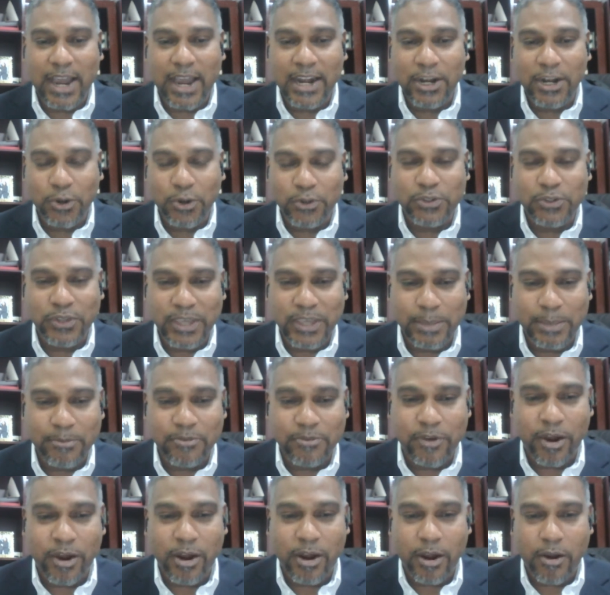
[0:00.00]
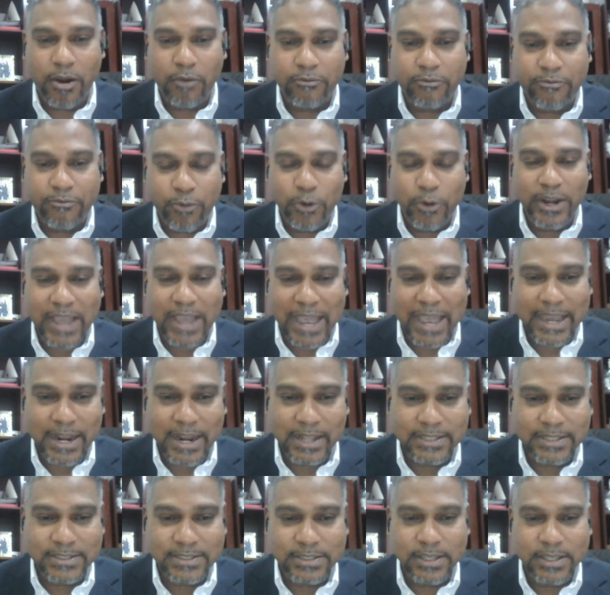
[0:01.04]
and look to him for full
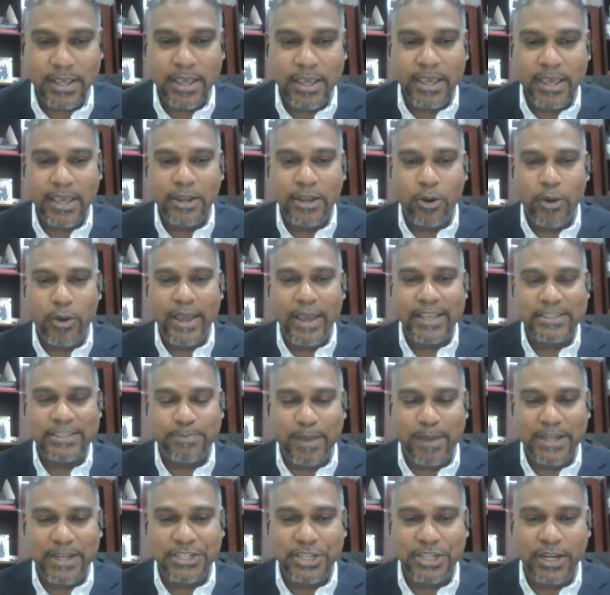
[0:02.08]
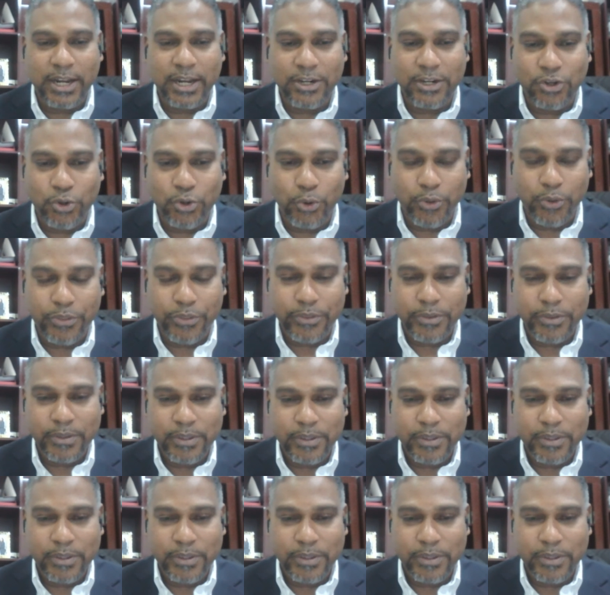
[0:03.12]
guidance in our expansion and growth.